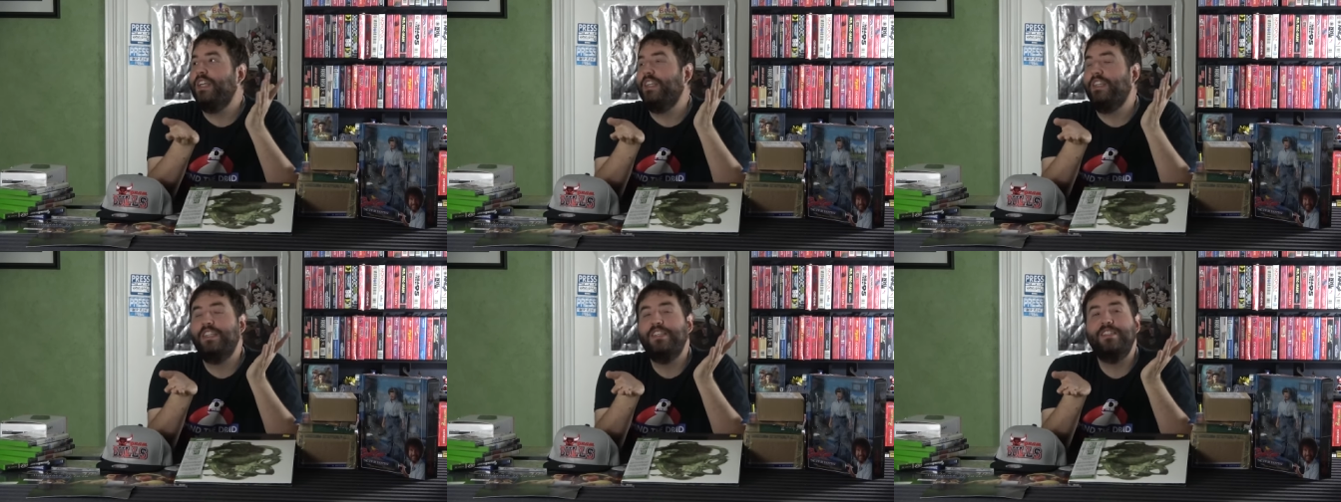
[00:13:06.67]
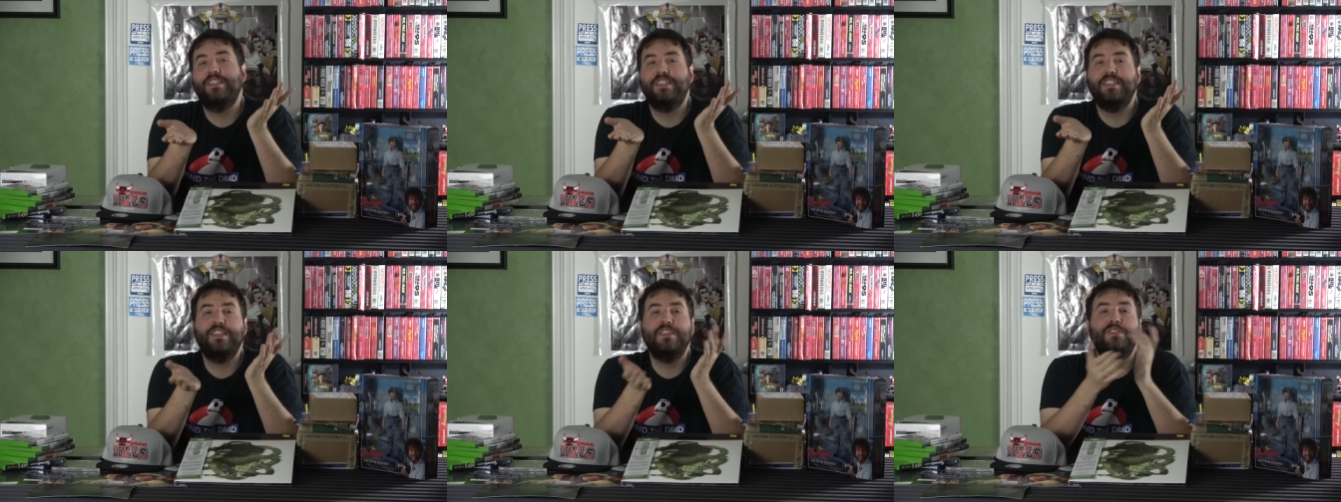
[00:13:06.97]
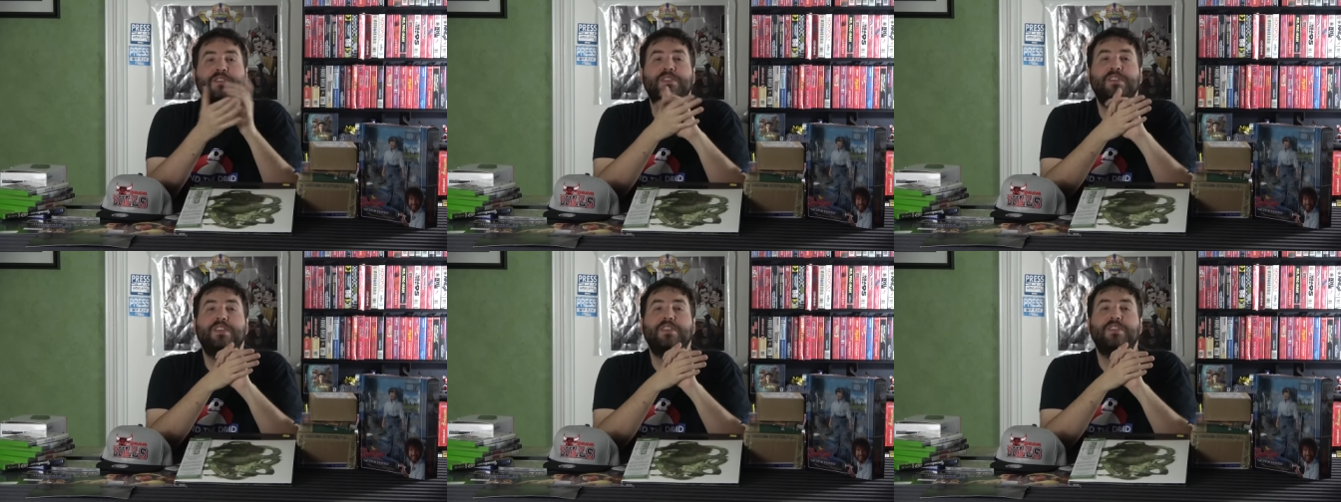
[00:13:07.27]
this
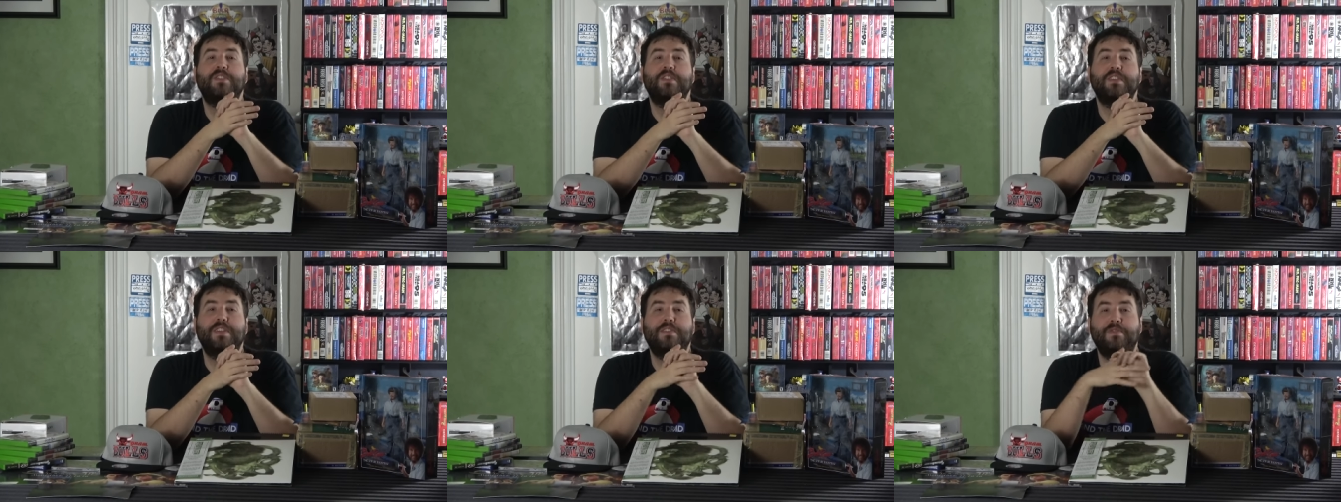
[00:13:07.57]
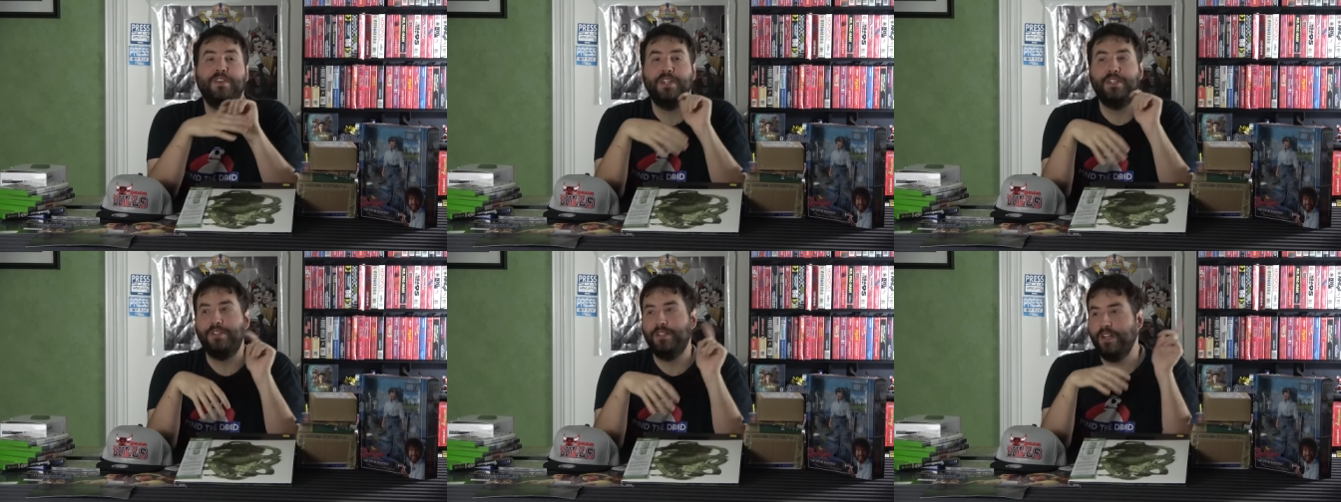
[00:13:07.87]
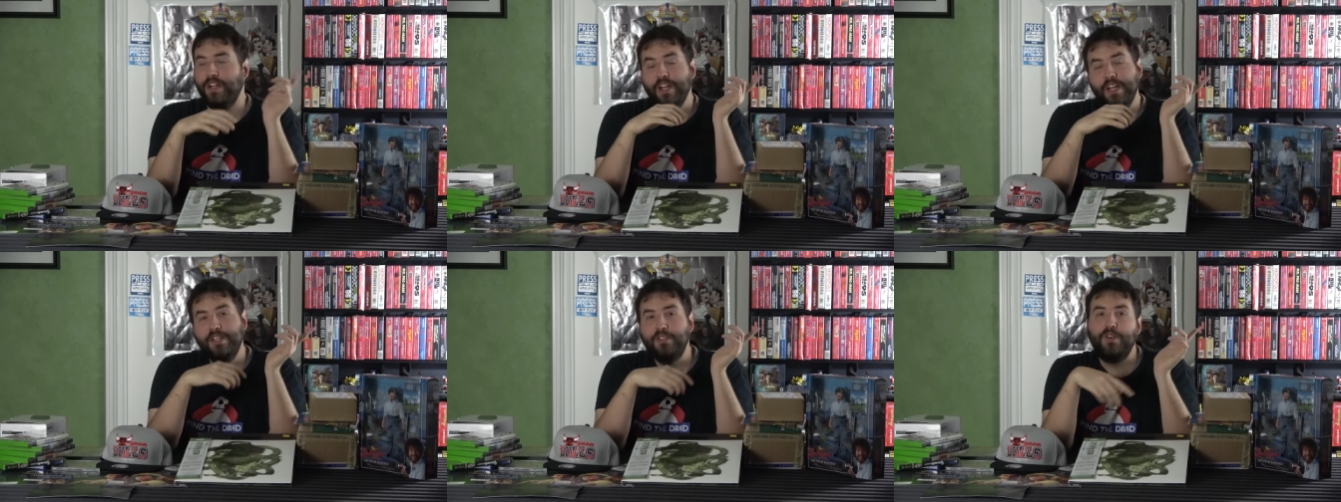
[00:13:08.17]
this this is an
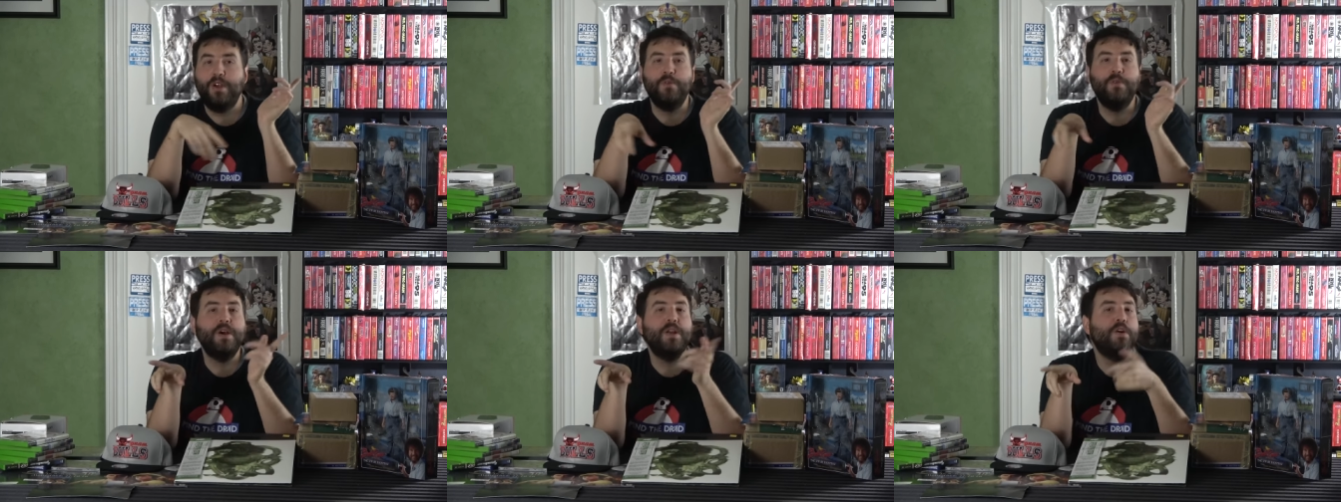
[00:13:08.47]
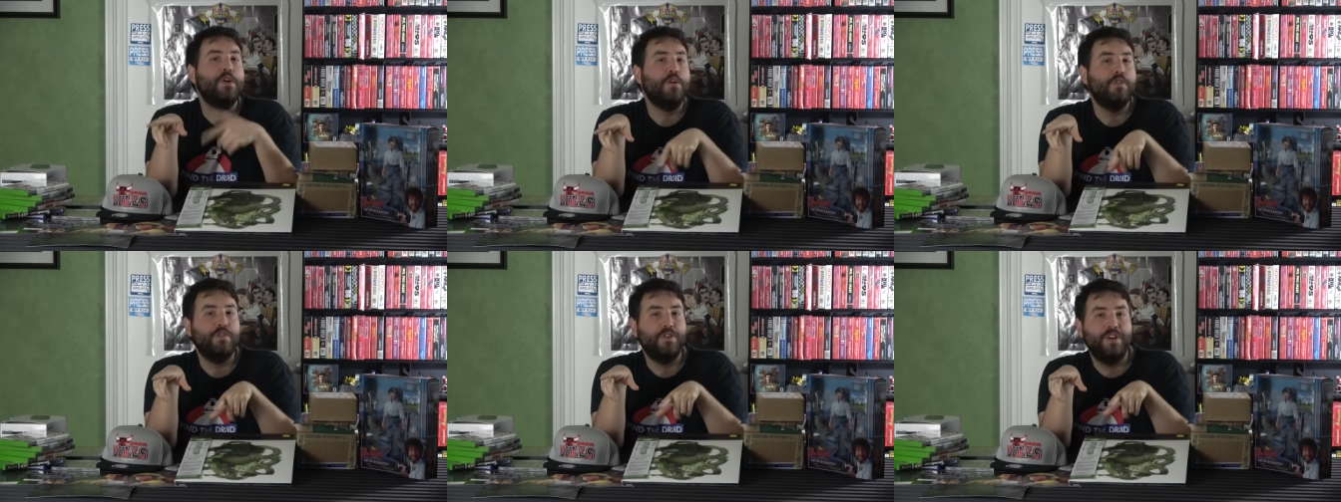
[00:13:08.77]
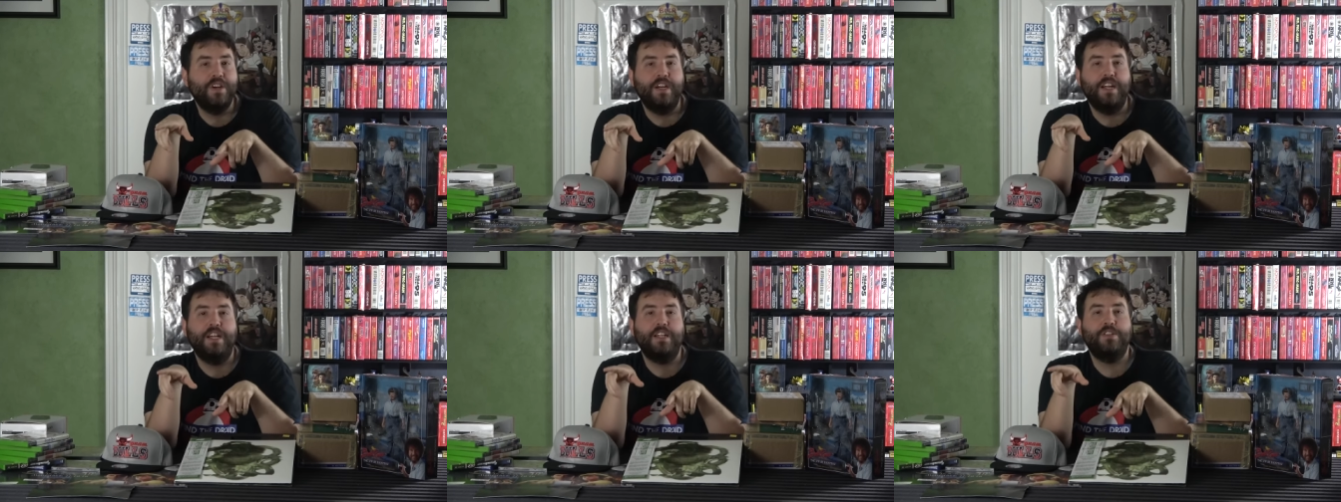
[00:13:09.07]
adventure. So I went
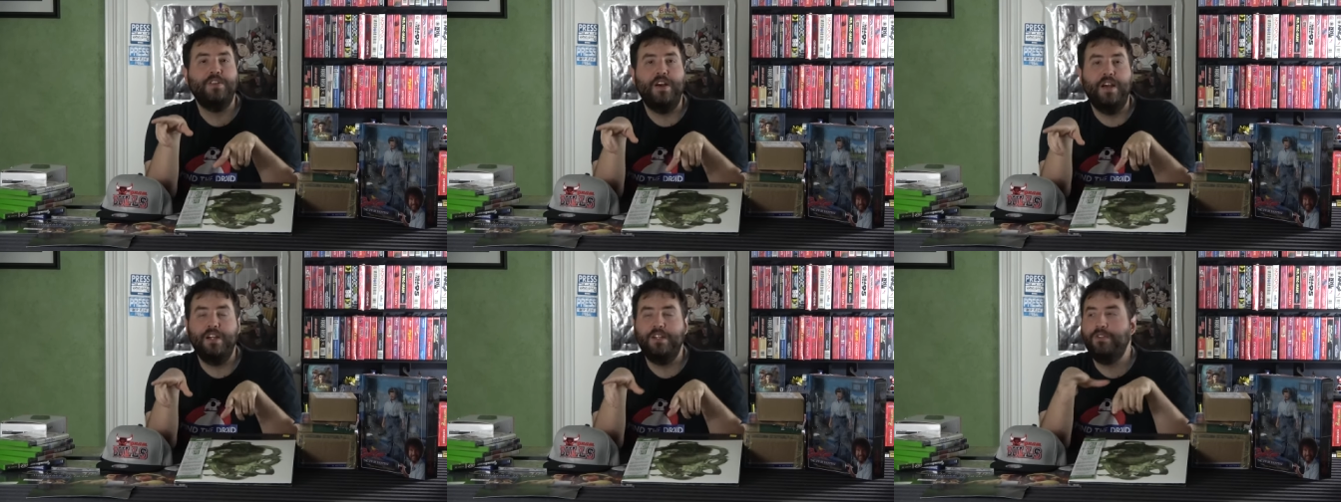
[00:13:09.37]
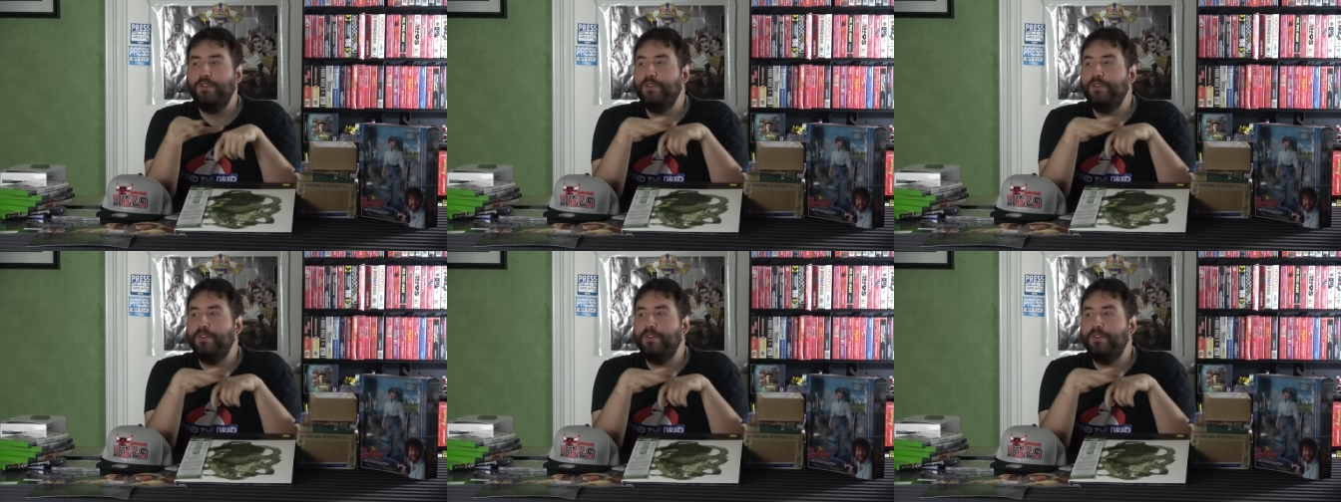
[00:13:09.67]
over and I talked